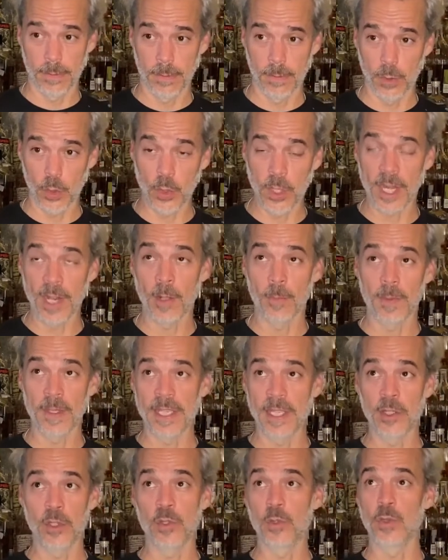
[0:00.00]
You can help the
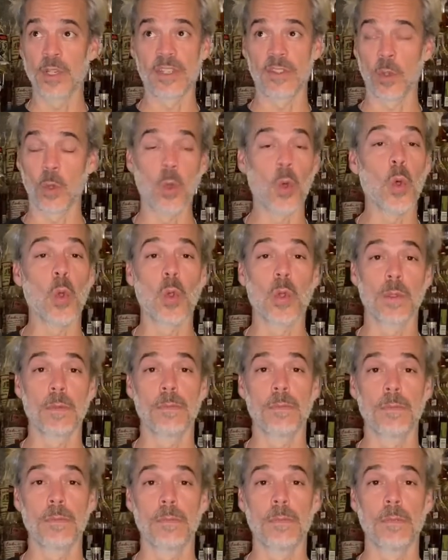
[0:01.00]
industry as a whole.
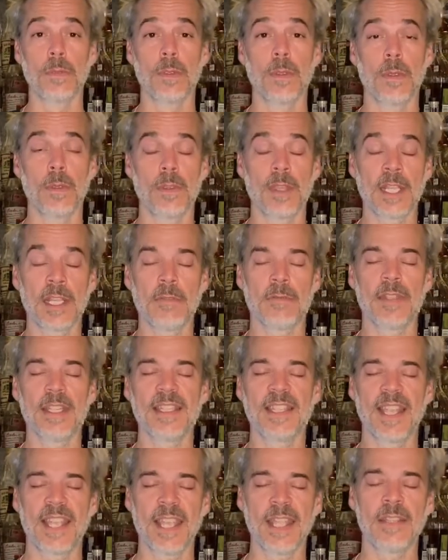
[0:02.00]
Think of the
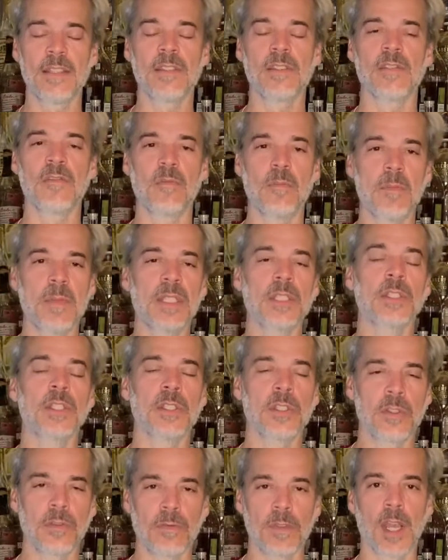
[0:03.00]
tens of
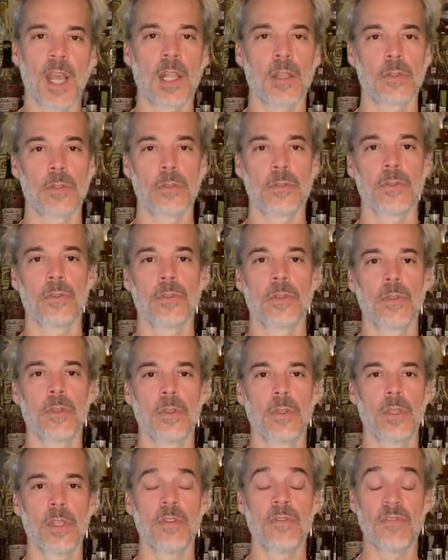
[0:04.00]
millions of dollars
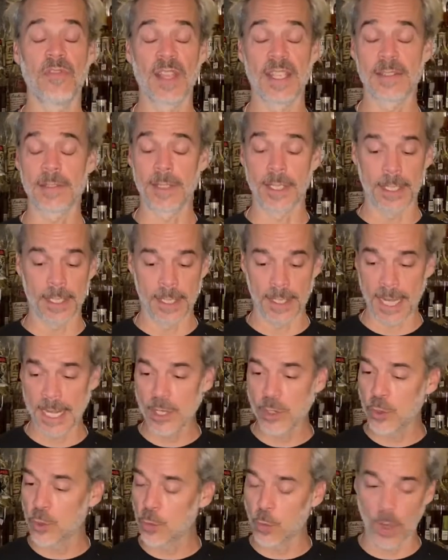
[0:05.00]
invested
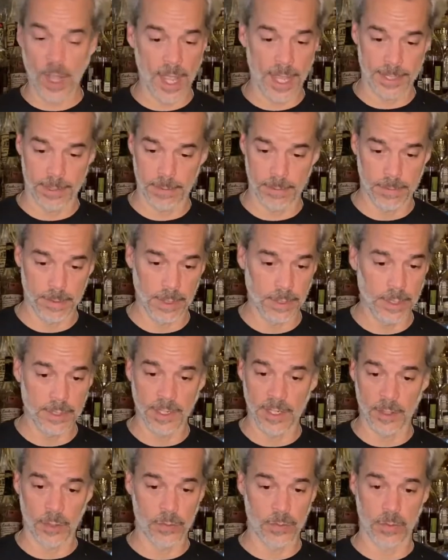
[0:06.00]
nationwide in this
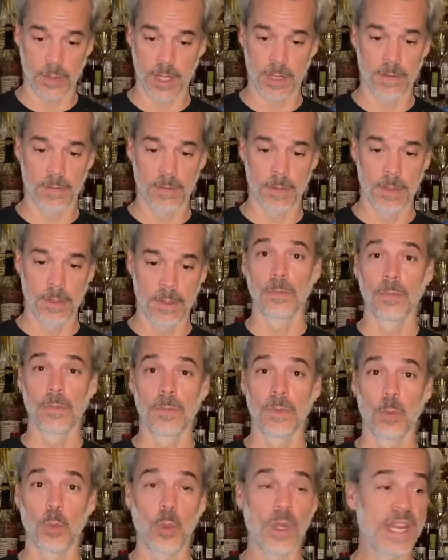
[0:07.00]
industry.
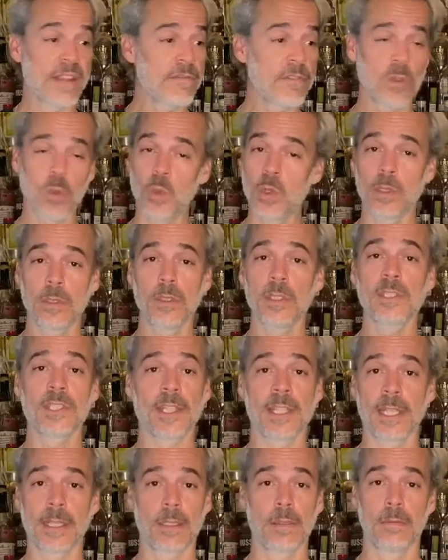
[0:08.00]
Whatever the world looks
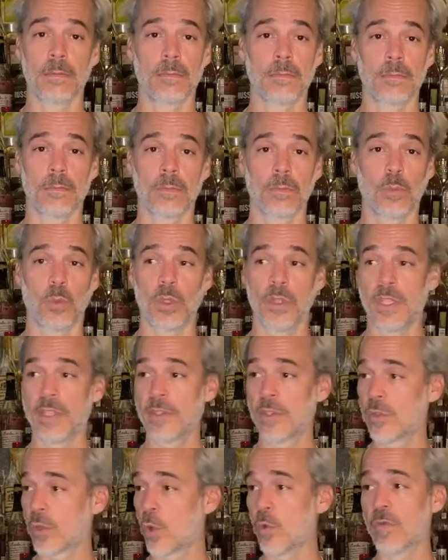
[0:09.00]
like, when this
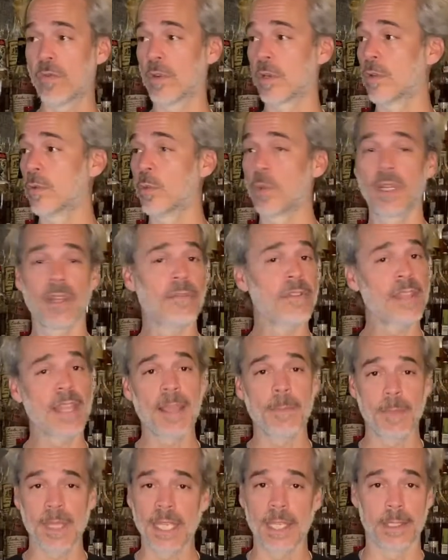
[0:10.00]
is over, whatever that
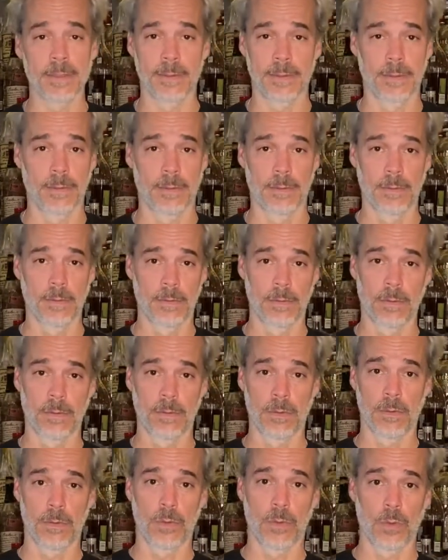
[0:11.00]
means,
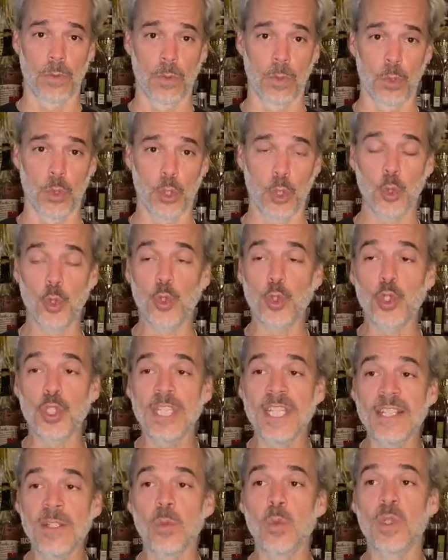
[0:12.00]
you
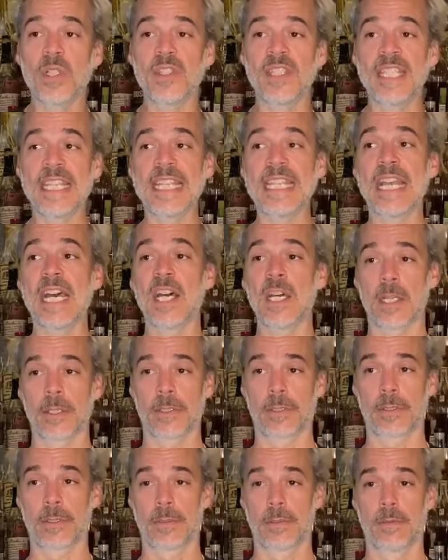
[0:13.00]
still will need
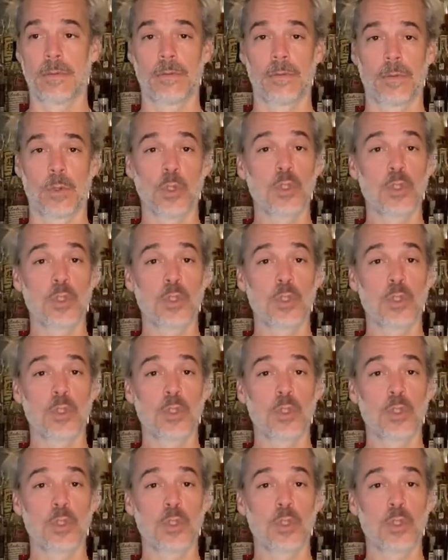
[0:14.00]
us or